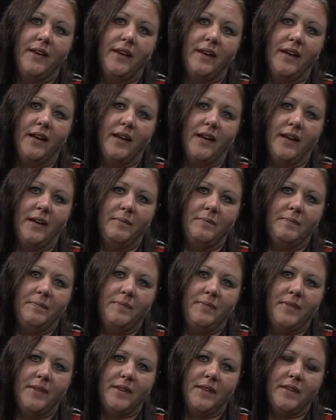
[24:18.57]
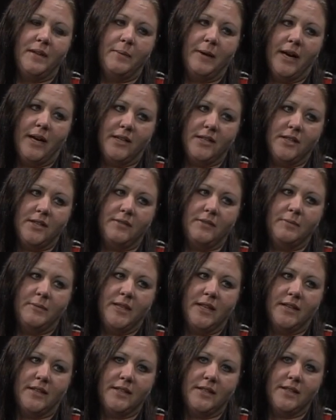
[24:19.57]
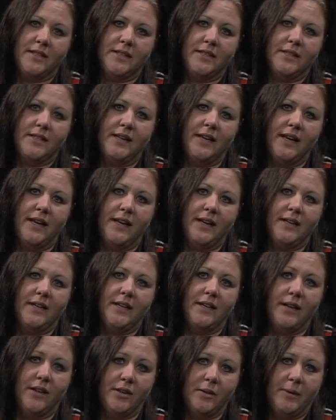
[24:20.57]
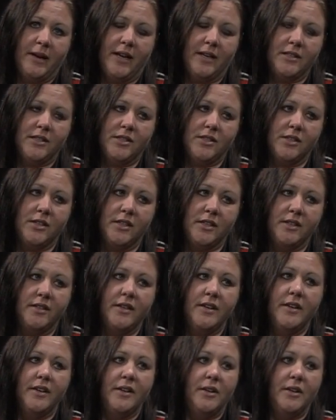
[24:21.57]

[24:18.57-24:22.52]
the pastor from Texas, and another pastor